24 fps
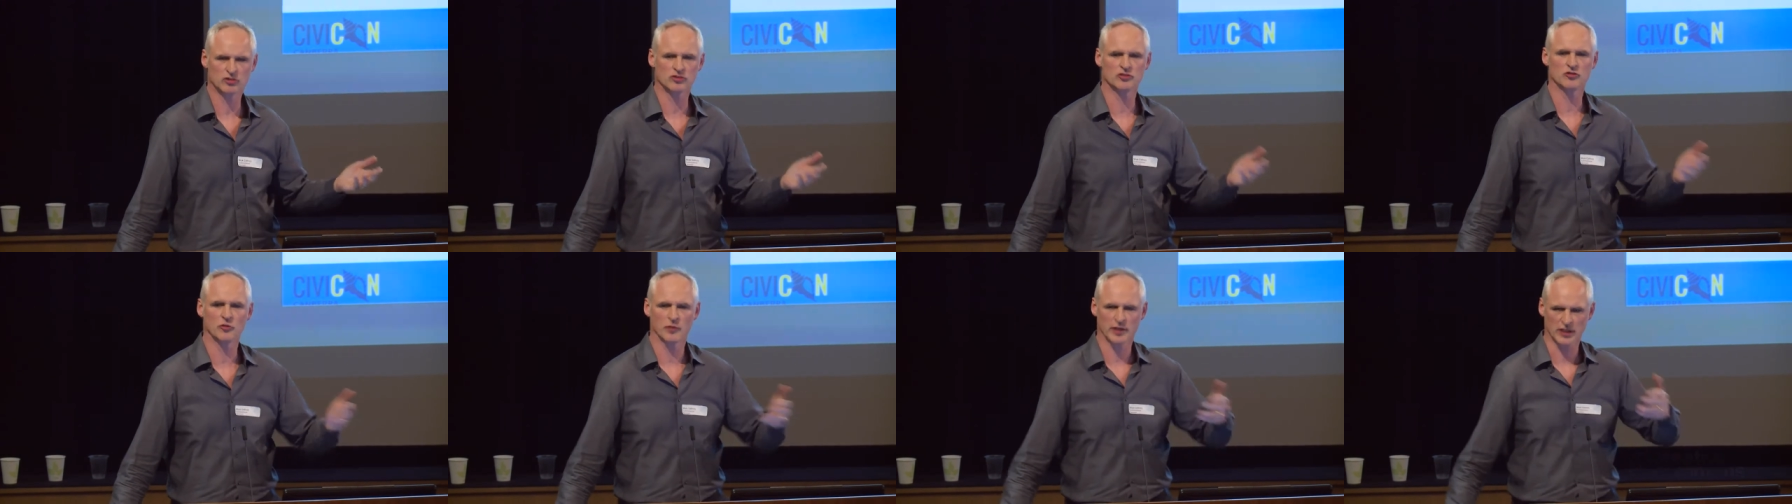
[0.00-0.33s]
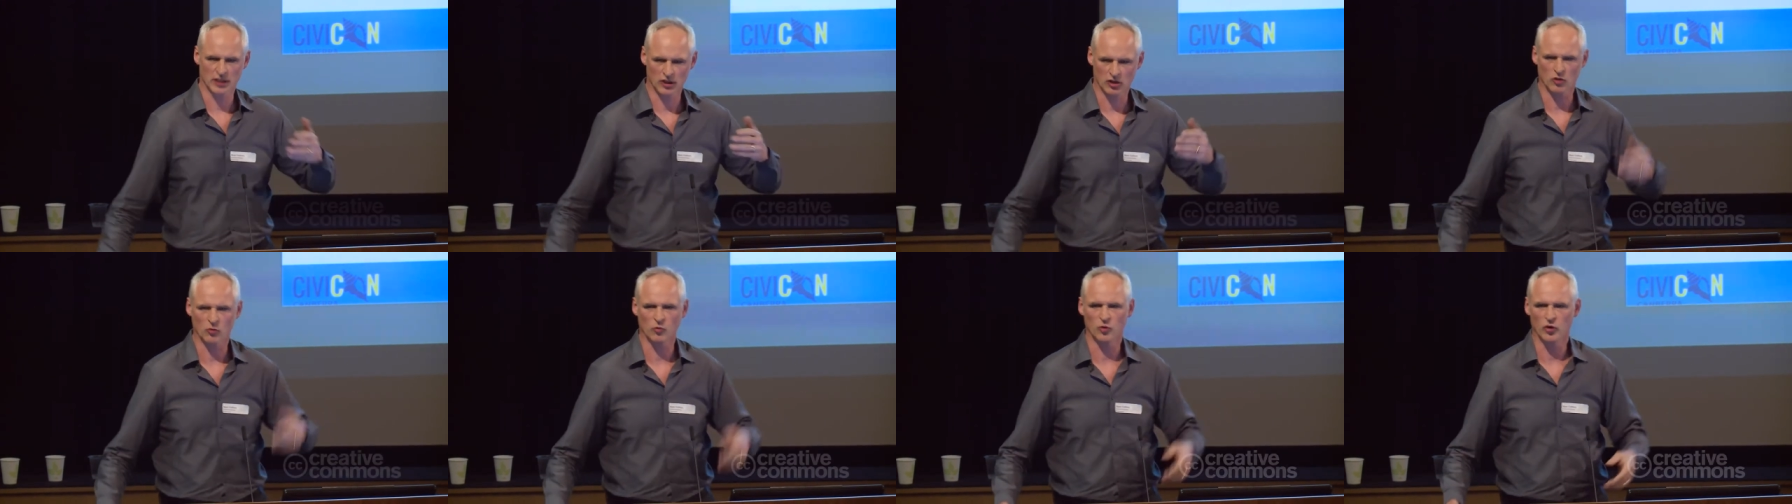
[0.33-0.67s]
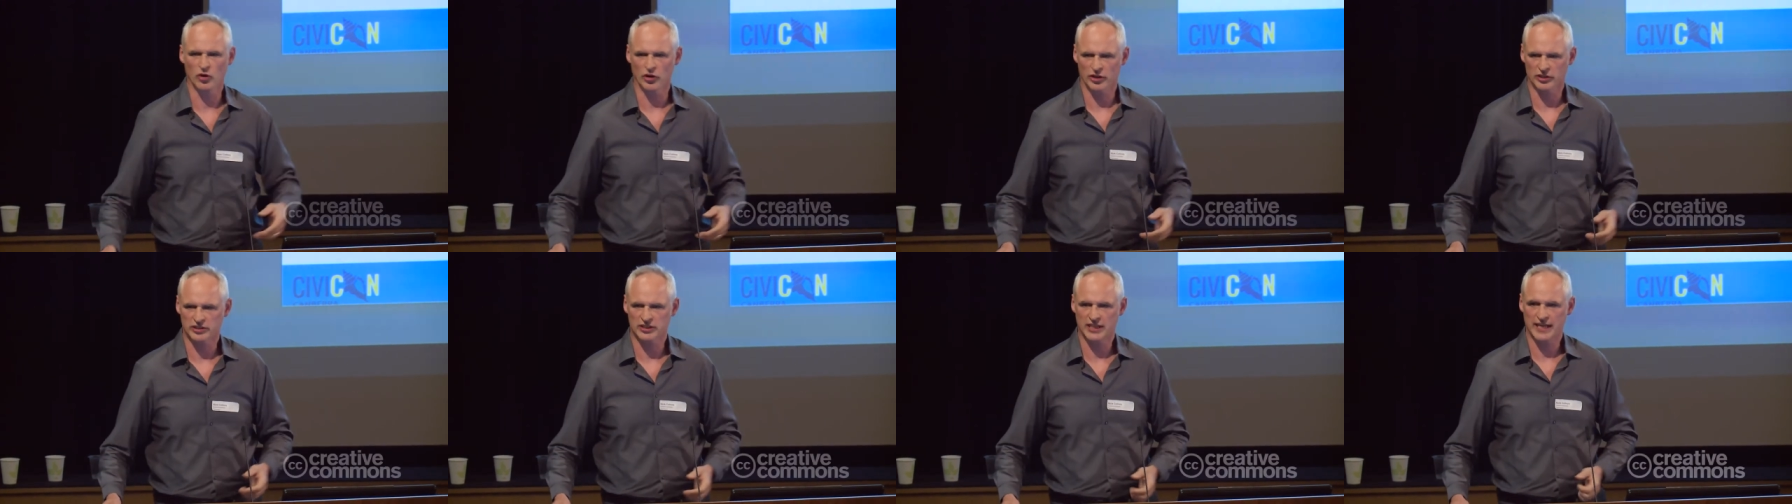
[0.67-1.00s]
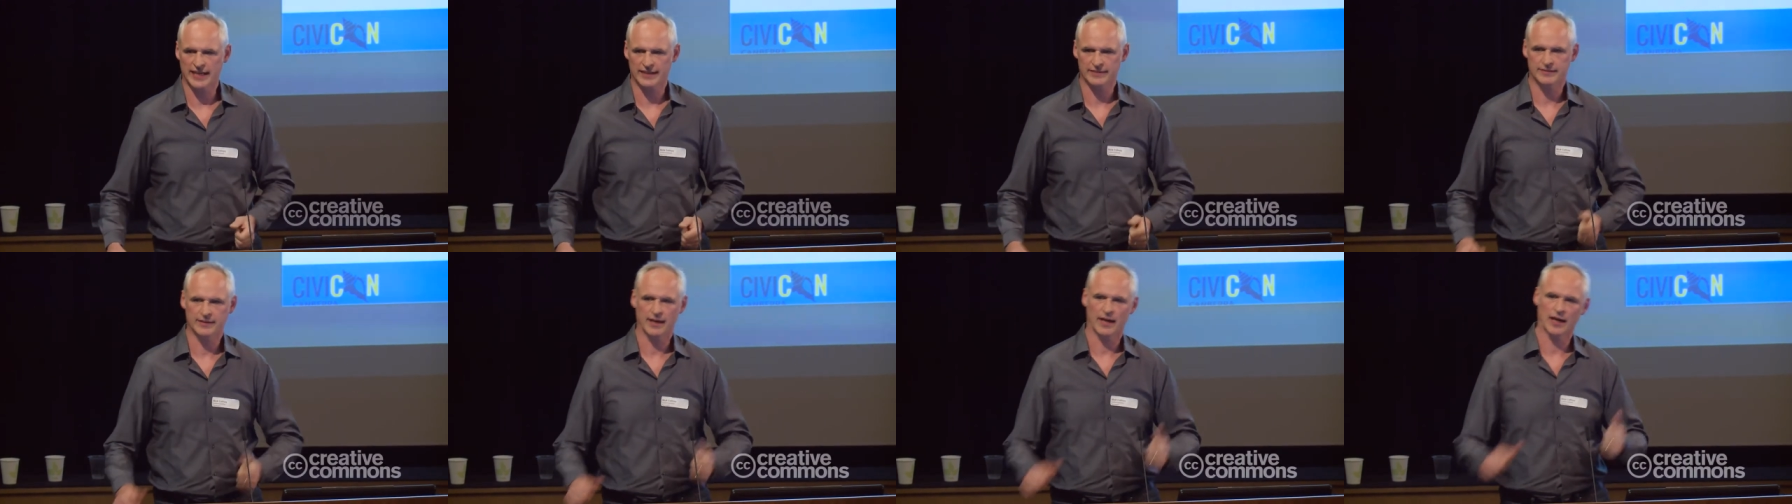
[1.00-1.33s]
doing a lot of work to
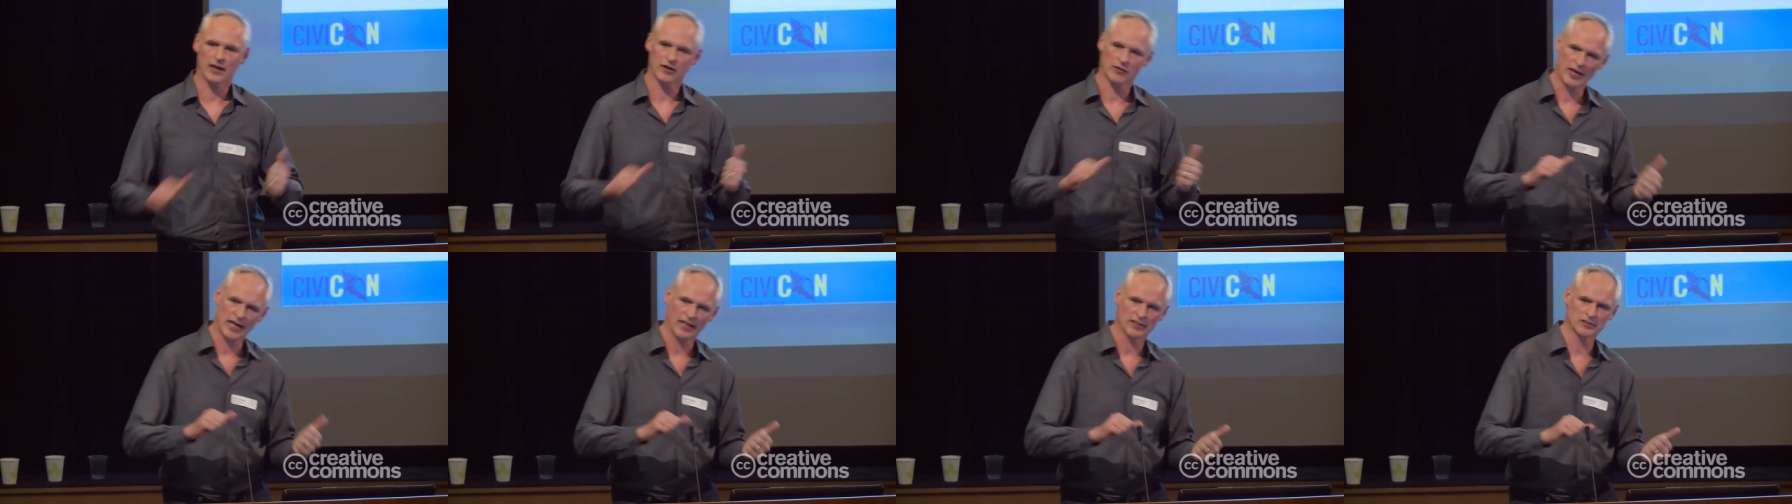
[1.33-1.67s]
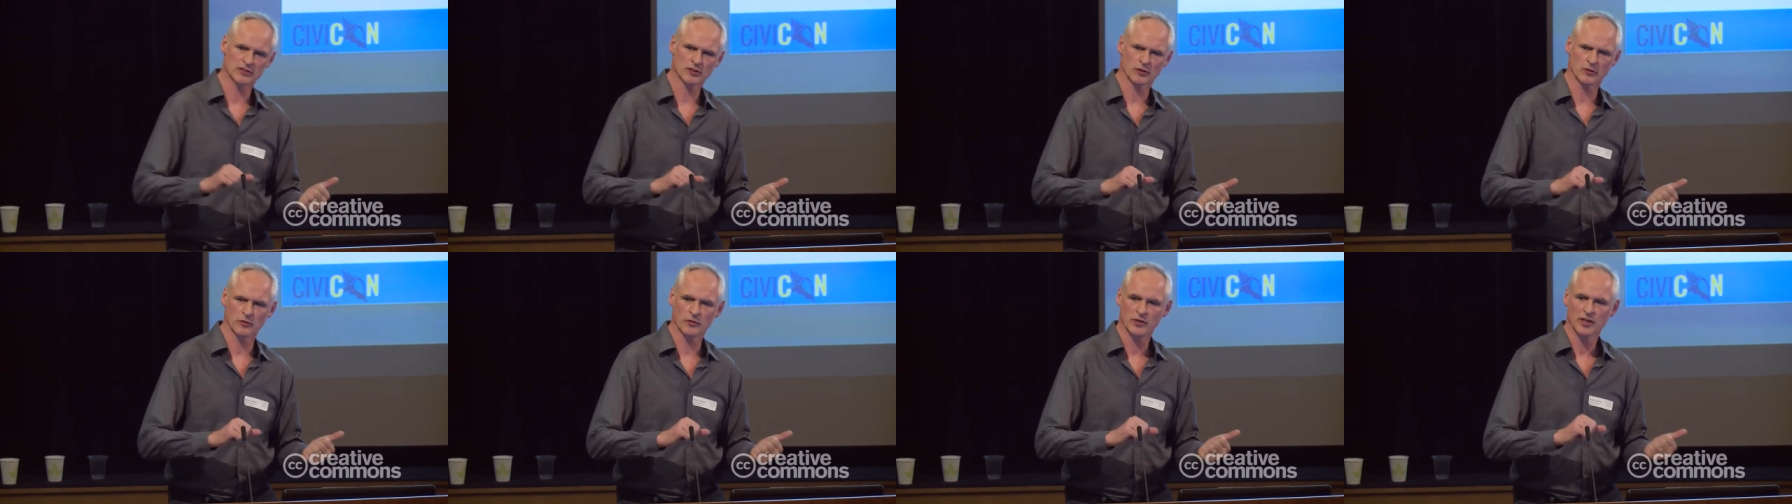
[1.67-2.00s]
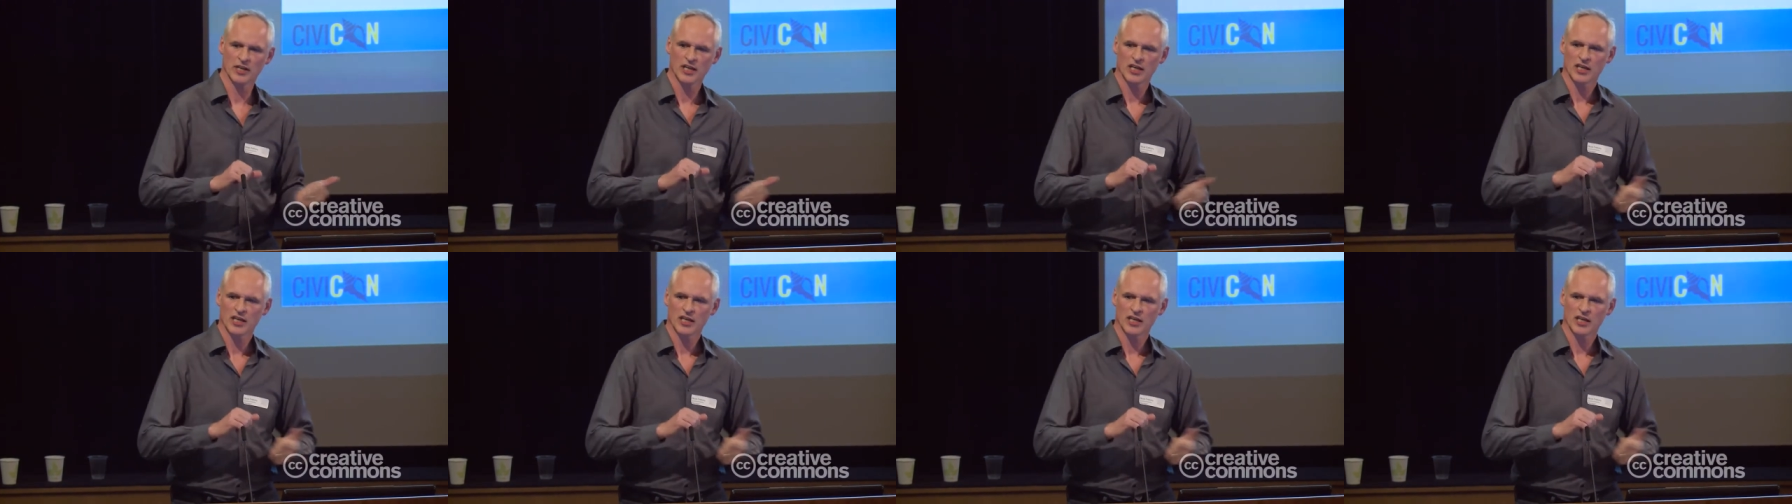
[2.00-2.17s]
get data out. So